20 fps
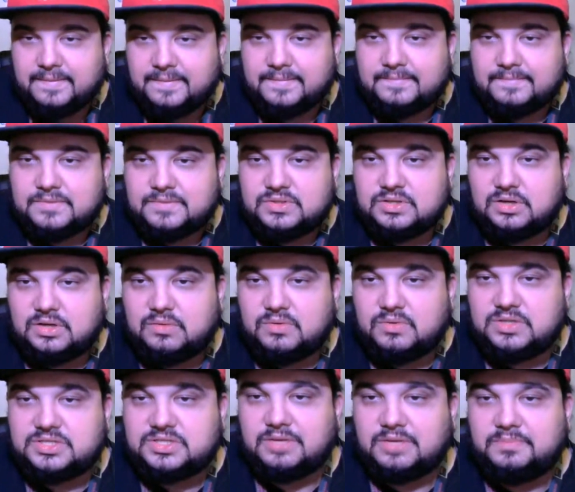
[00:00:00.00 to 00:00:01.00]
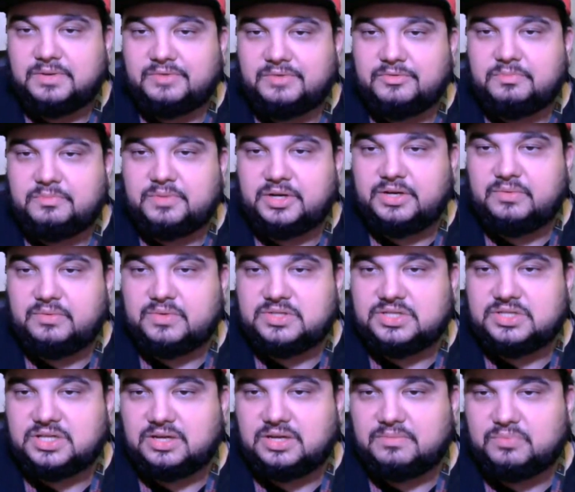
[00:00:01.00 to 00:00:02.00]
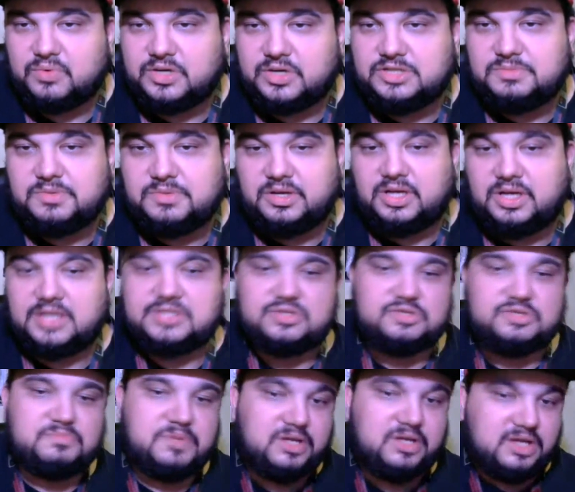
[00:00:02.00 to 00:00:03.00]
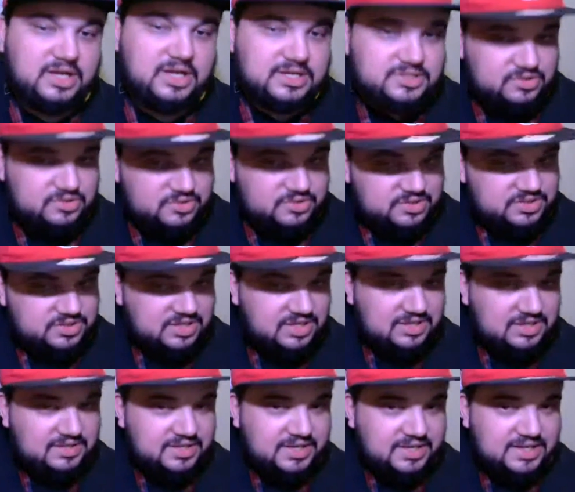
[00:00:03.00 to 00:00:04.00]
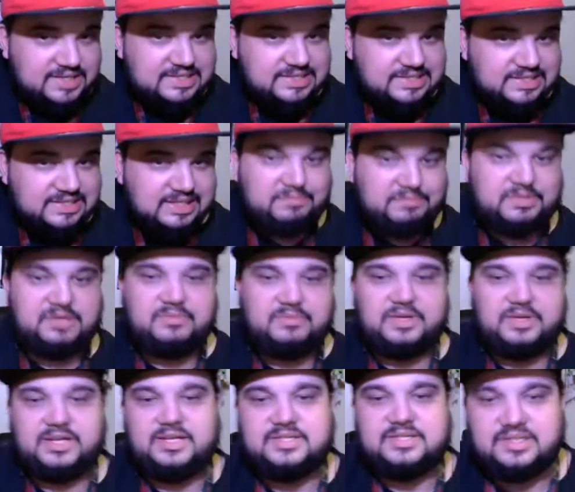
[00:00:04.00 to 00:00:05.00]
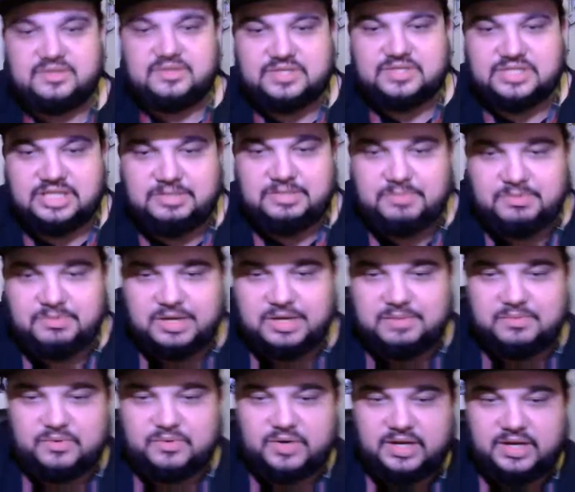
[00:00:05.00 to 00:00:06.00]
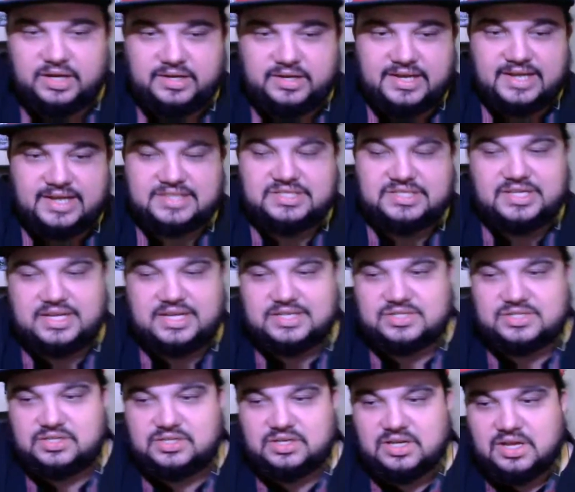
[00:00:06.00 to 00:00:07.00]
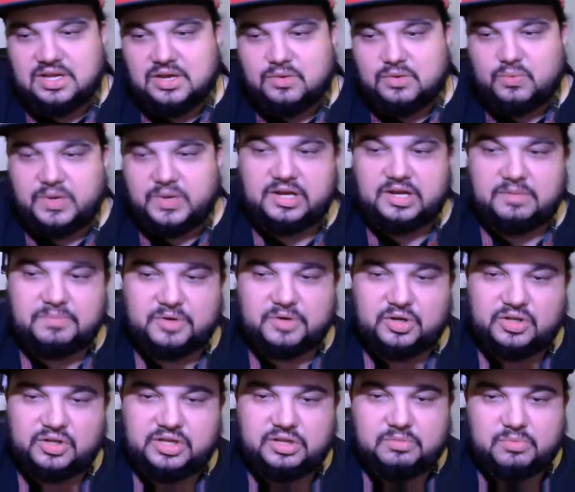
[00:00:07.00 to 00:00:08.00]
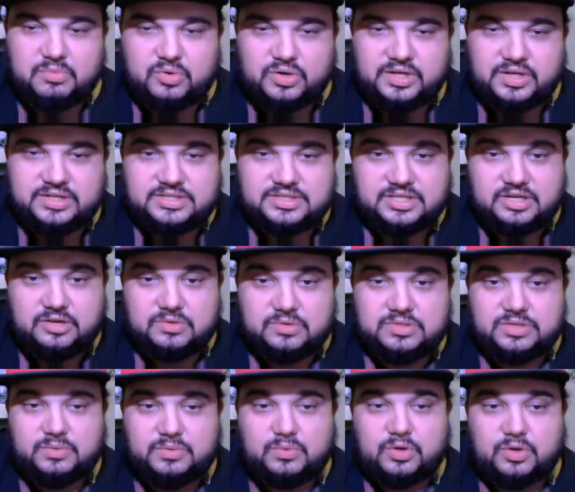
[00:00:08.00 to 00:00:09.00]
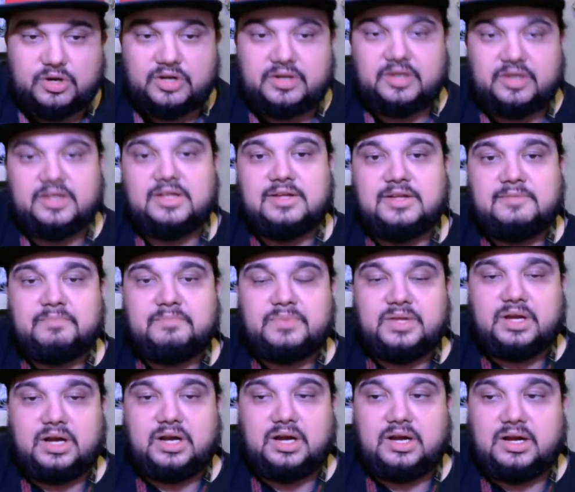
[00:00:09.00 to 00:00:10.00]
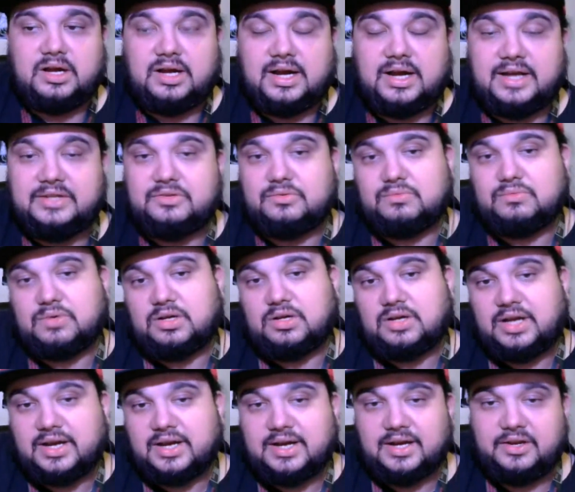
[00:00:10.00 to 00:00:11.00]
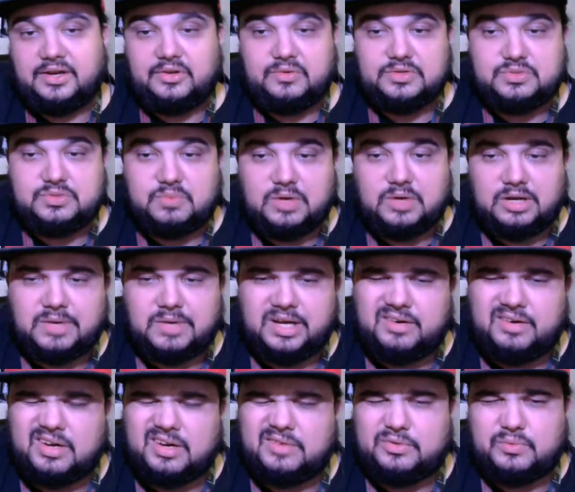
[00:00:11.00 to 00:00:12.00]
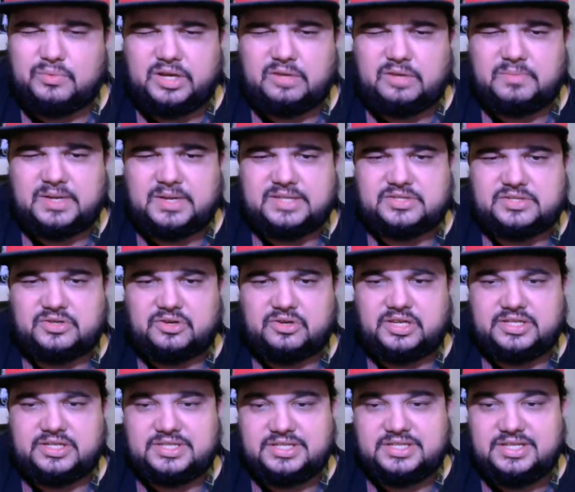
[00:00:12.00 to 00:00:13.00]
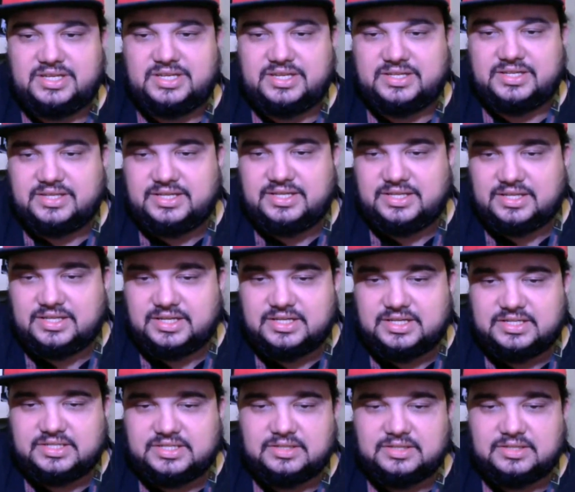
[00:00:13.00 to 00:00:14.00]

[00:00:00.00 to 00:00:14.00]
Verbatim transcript: So what's up, everybody? What's up? Where's Mill Hustles? Mill Hustles is sleeping, man. He's a little sleepy baby right now. He actually has to wake up early in the morning to go to work uh, I do well. I kind of do as well, but I don't have to wake up as early as he he does.